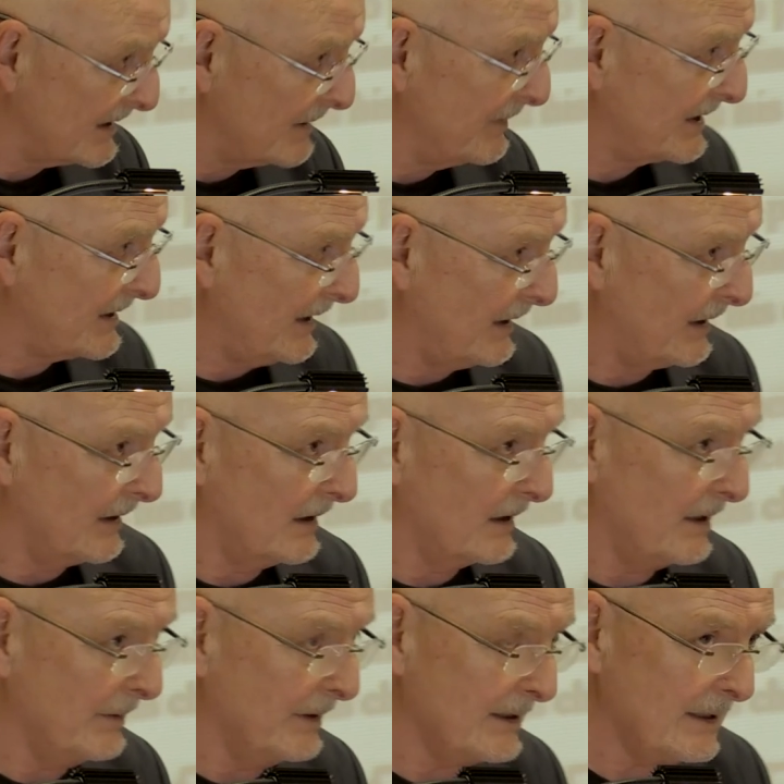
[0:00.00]
it's a mistaken
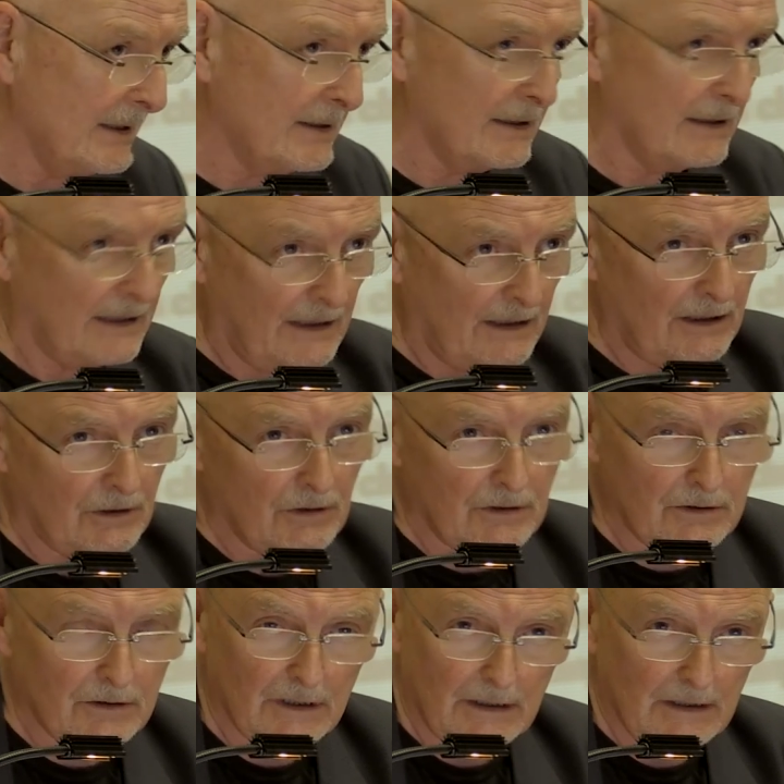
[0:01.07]
argument, is that the
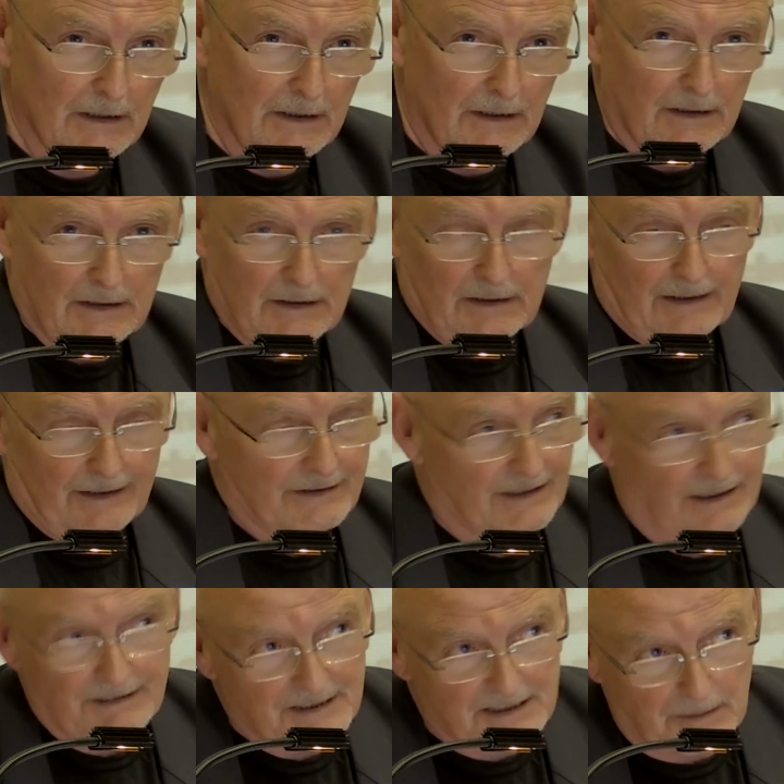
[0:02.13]
EU has
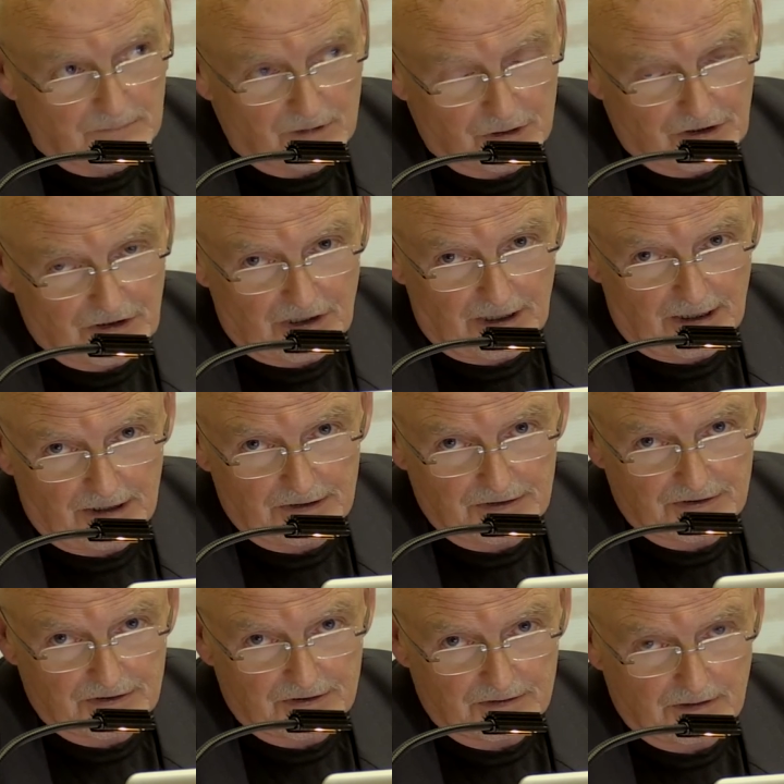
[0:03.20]
done some good
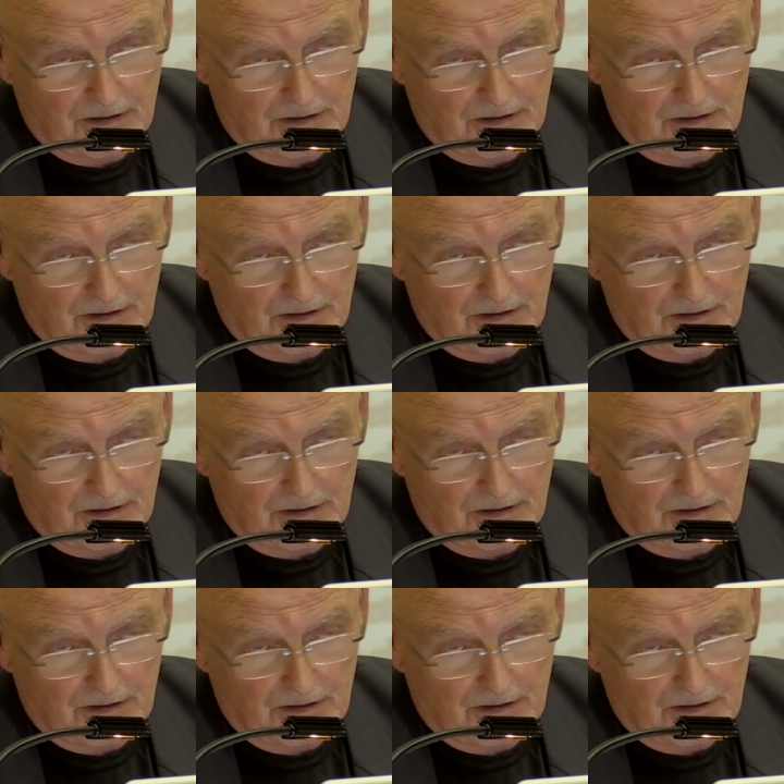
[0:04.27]
things